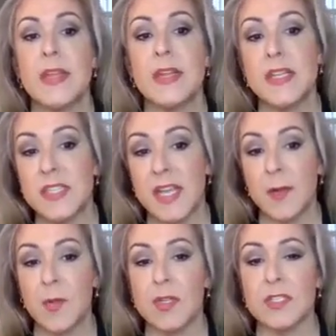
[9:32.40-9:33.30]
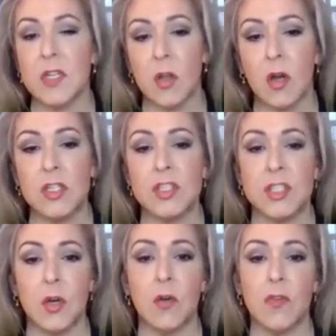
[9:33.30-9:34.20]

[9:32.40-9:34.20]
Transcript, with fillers: An example is a large year